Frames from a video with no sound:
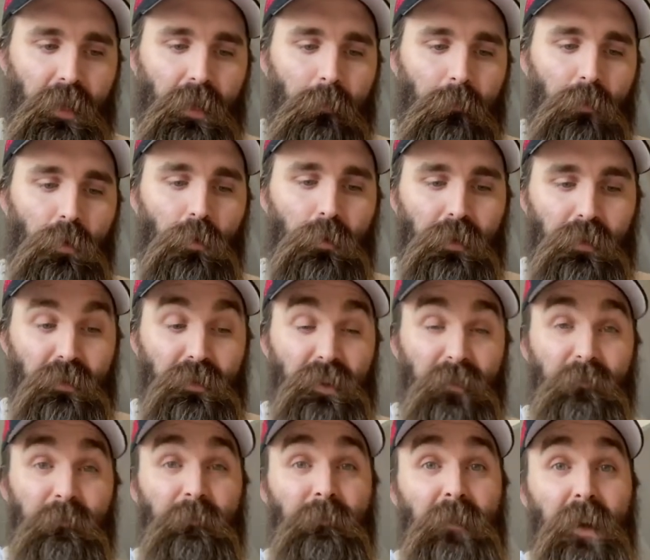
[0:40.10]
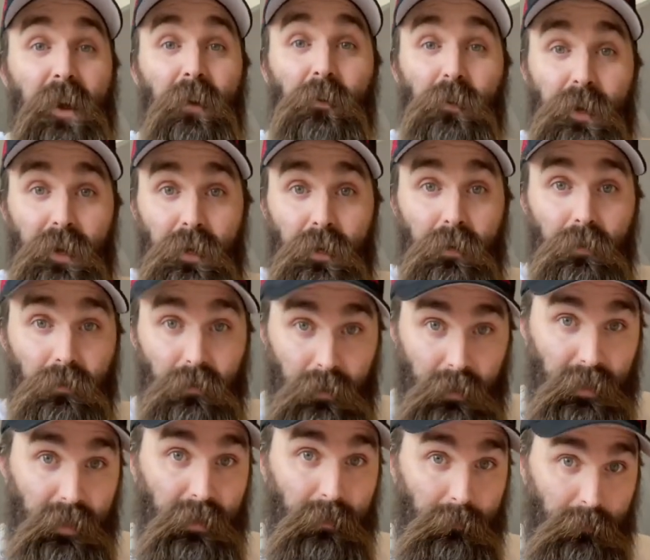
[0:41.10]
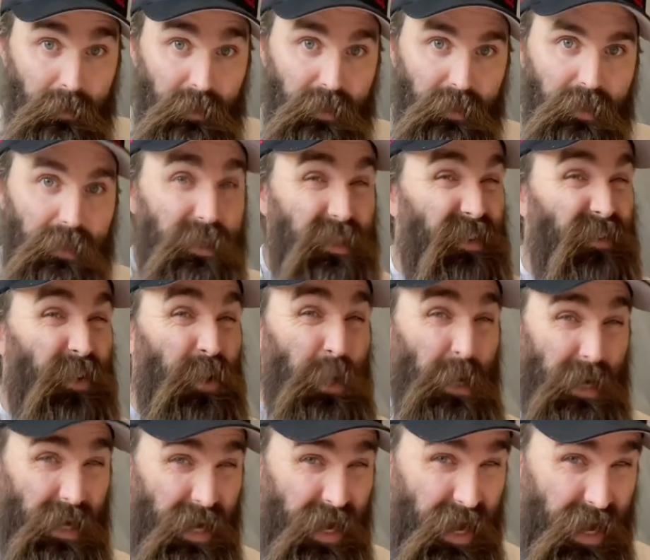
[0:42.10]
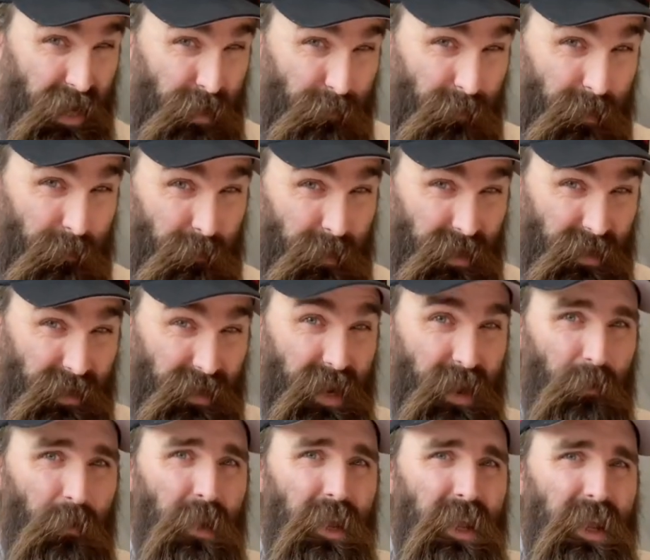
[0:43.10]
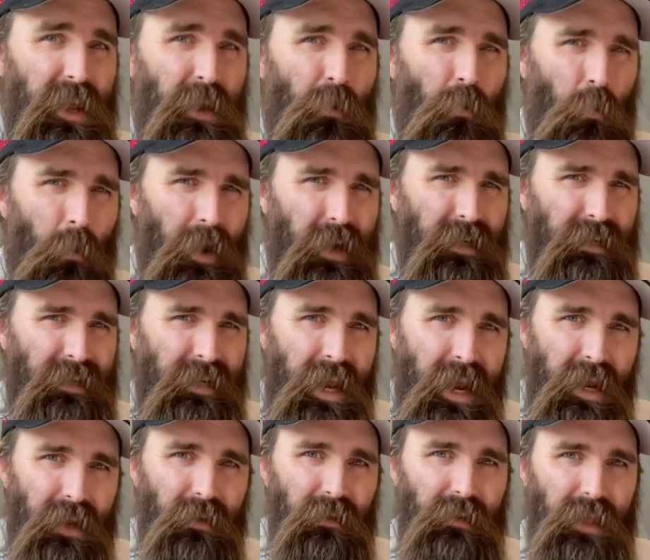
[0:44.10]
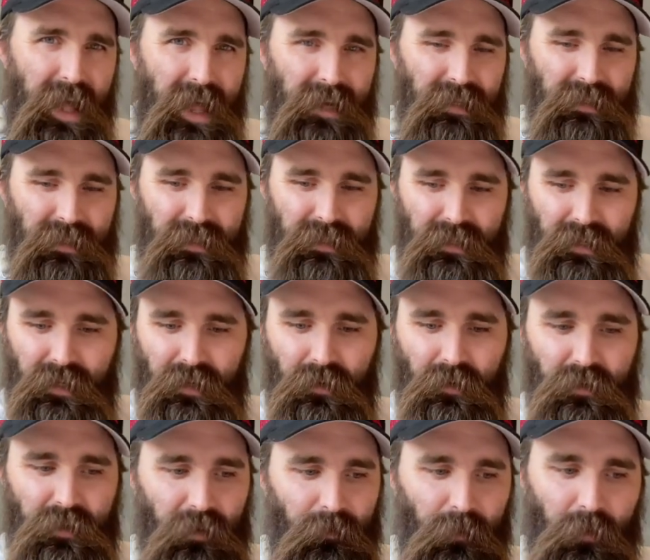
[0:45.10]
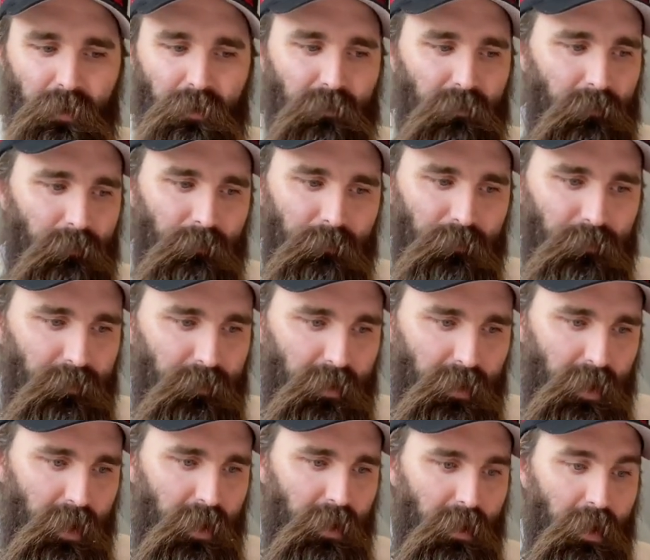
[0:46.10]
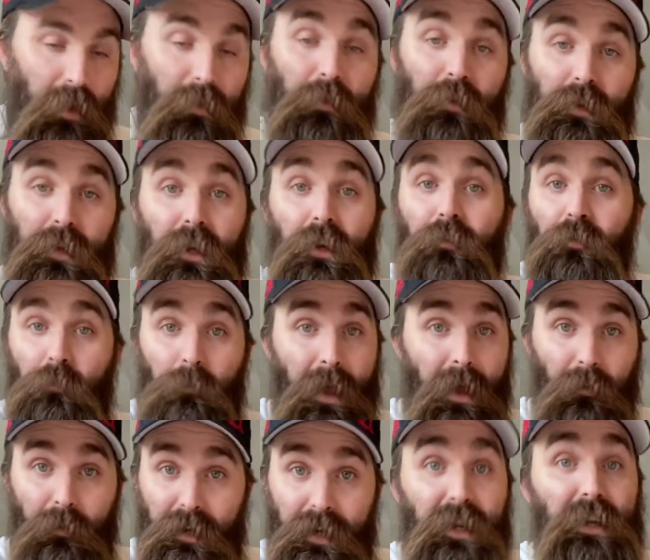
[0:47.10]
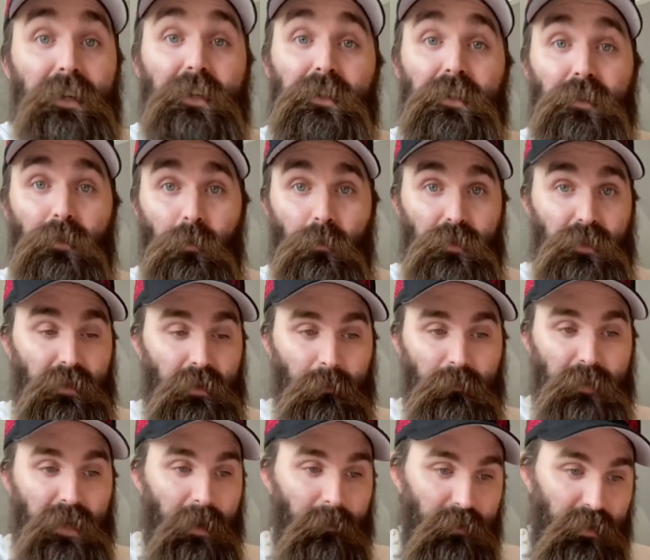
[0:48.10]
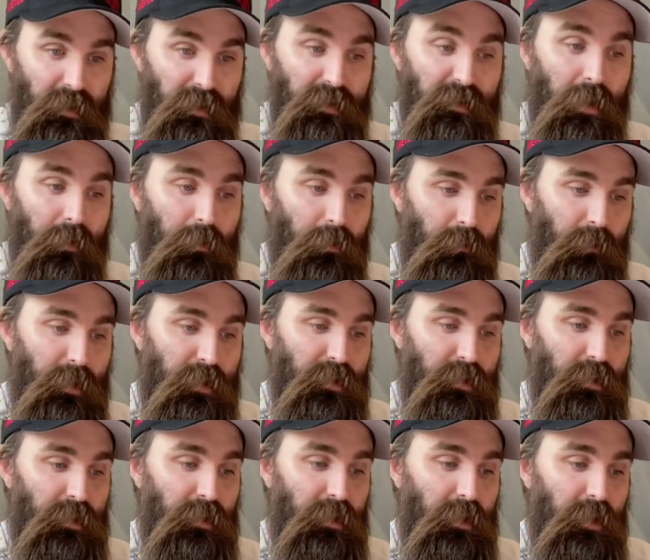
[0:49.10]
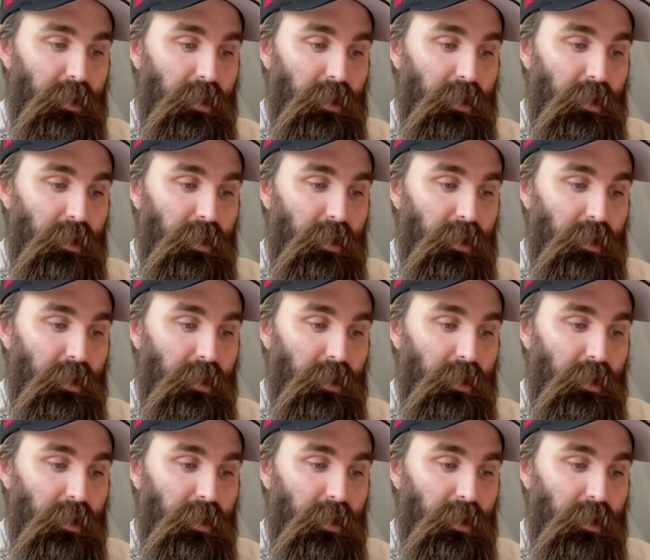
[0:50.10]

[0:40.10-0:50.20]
mule deer is a very lean meat, and it's a very gamey meat. Now, whitetail, axis deer, different other deer from out east, or sometimes in the southern region,